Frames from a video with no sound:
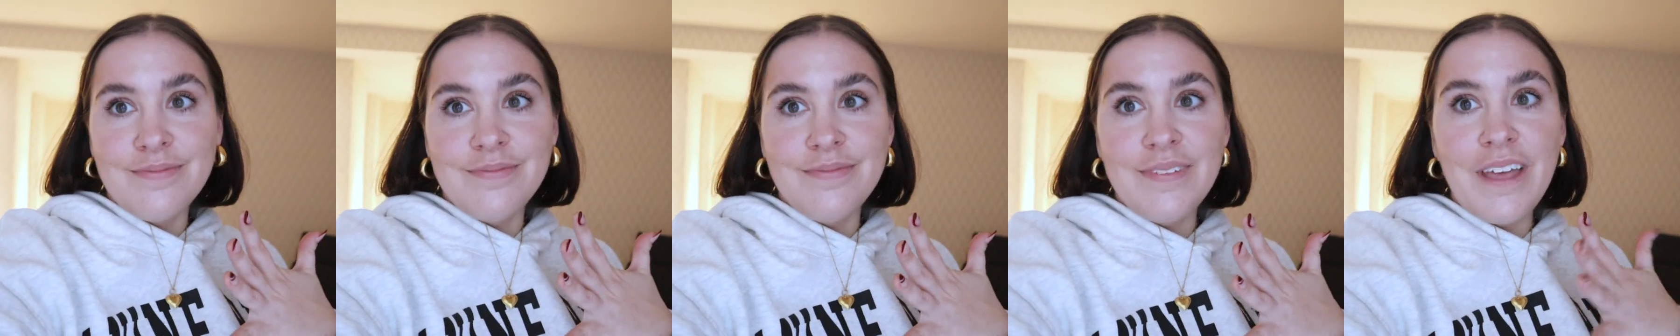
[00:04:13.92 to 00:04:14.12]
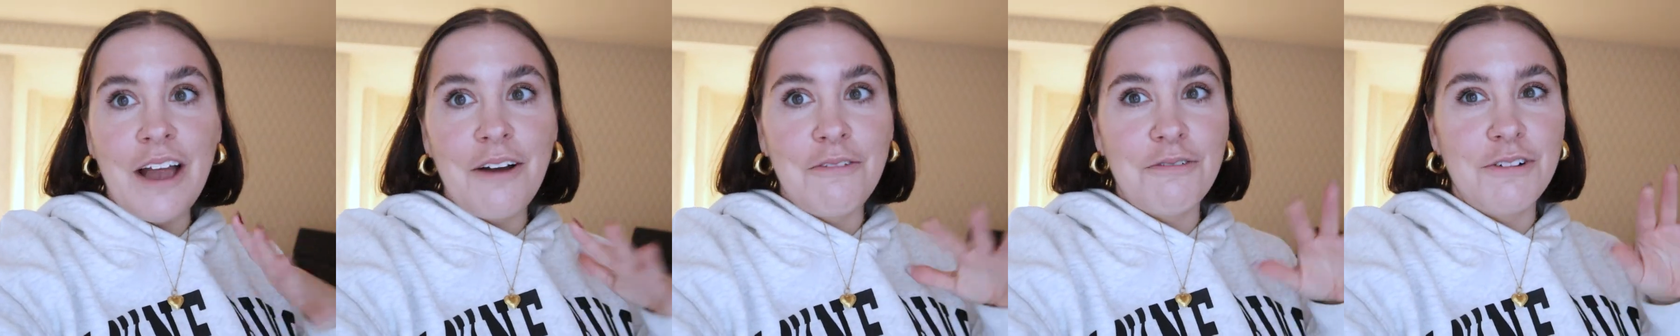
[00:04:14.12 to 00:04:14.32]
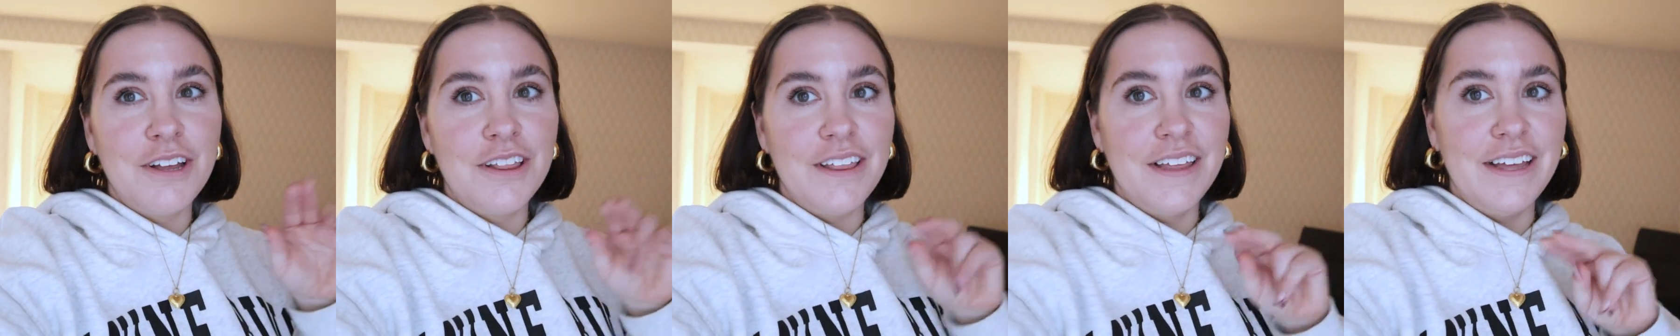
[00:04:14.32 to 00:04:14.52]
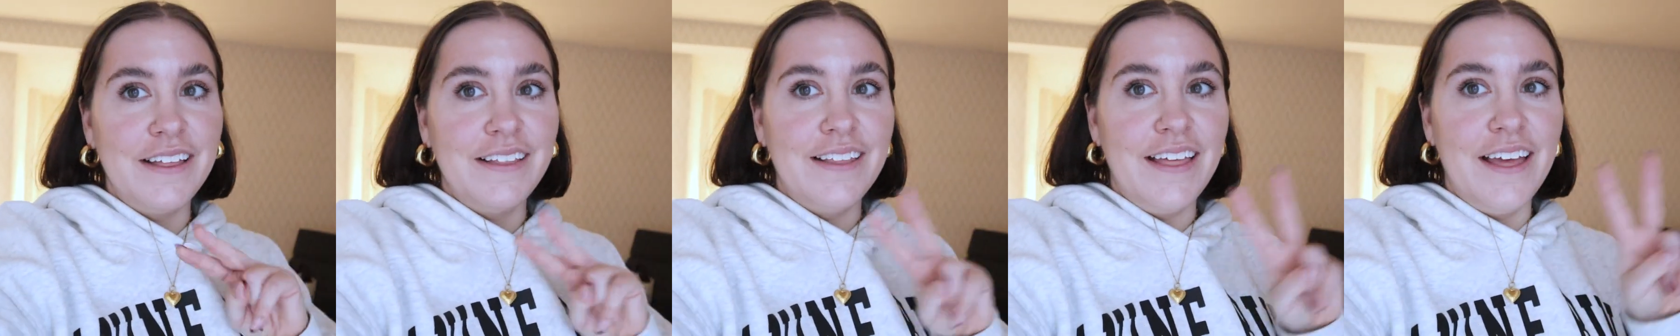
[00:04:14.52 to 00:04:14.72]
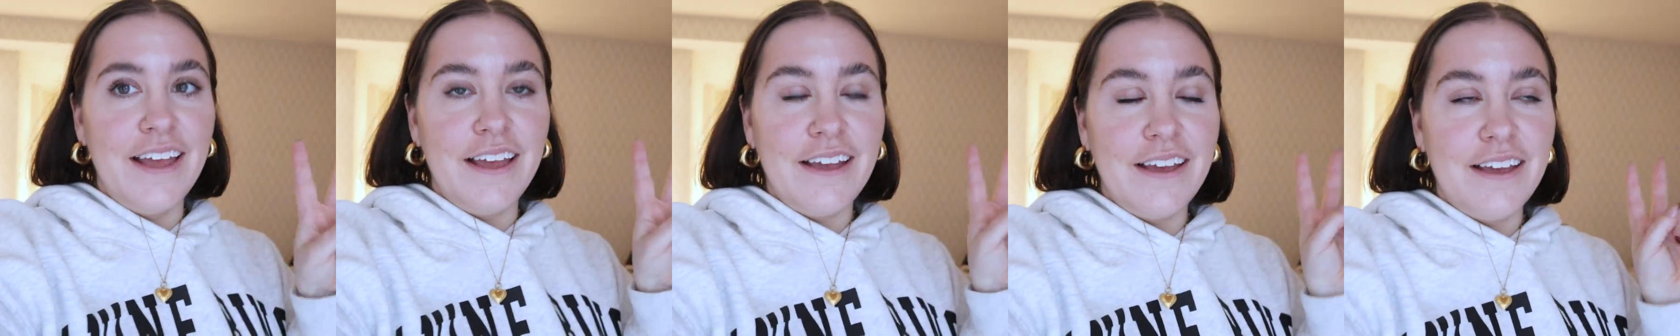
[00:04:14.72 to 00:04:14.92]
Not really
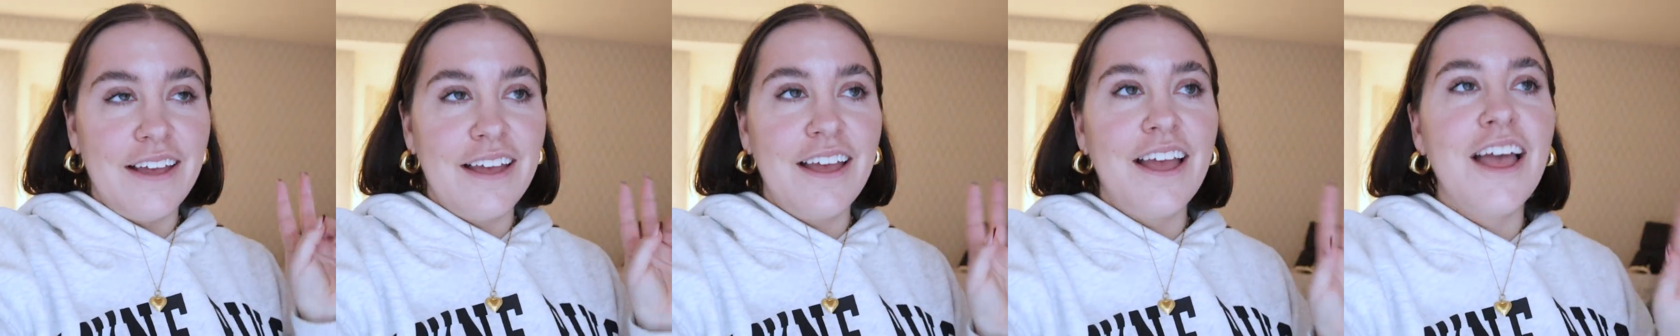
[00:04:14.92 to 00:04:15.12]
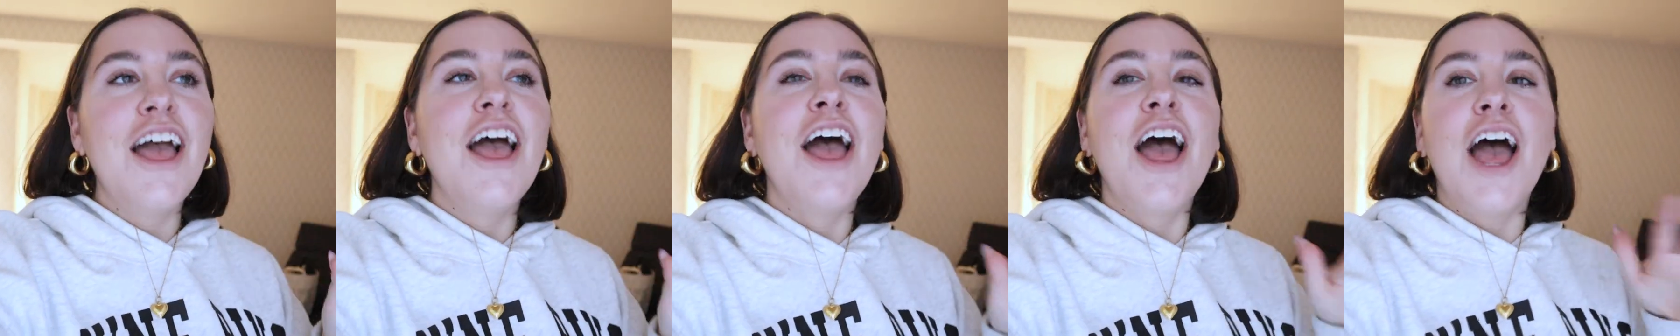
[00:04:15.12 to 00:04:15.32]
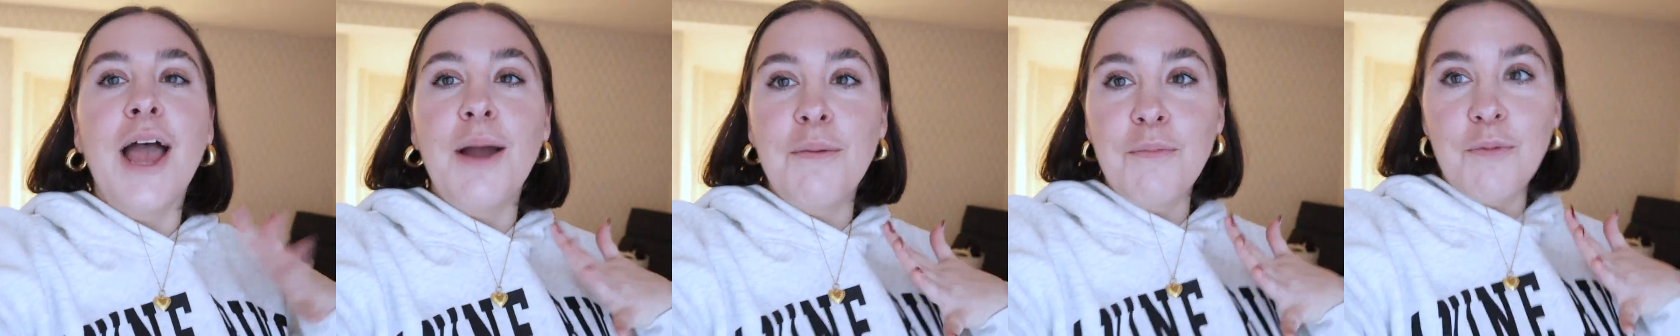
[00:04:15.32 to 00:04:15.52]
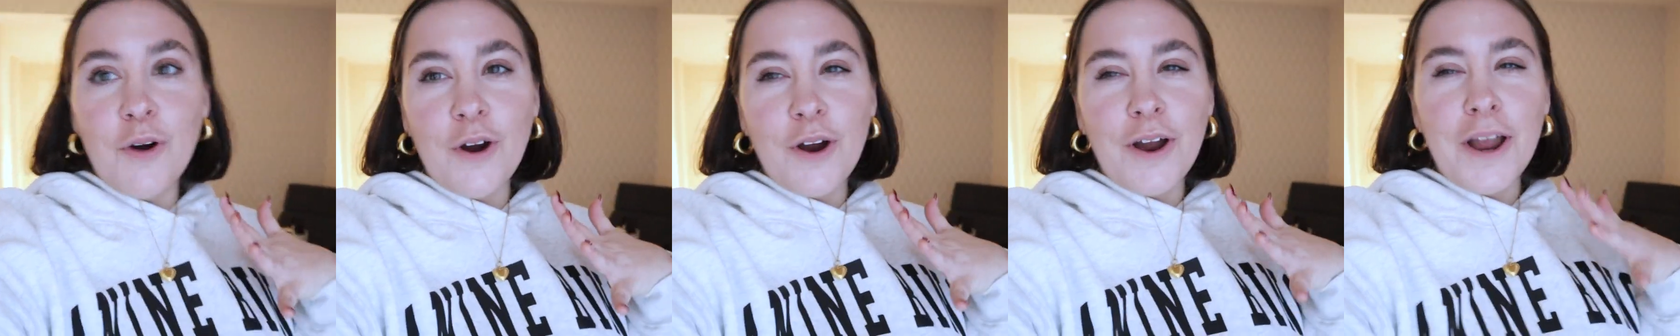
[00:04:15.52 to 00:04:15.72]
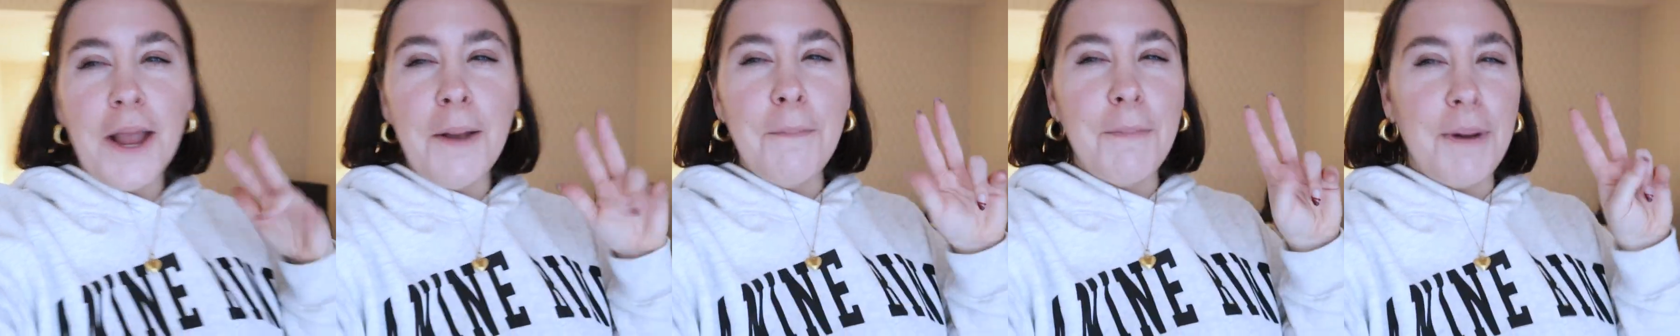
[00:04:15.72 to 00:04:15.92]
like I'm
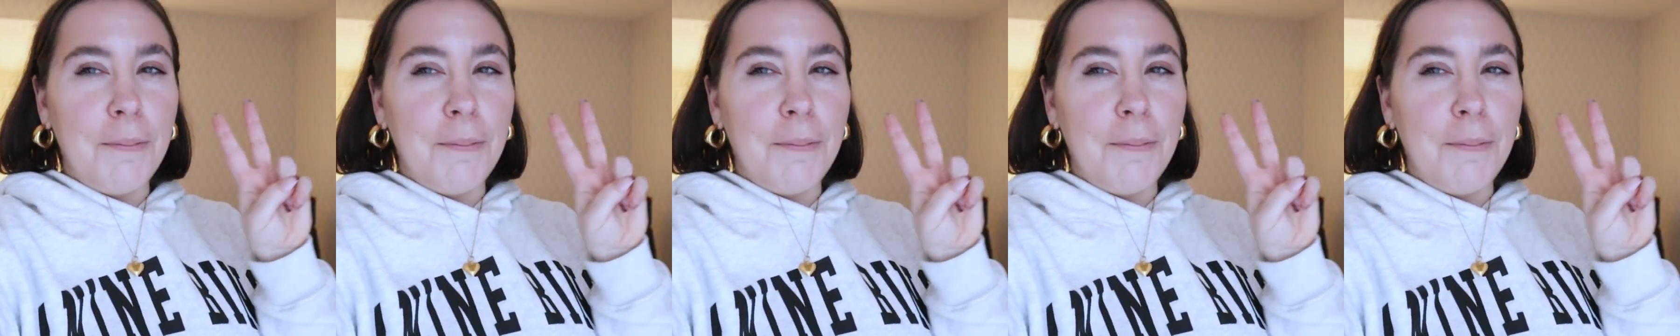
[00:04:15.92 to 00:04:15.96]
working,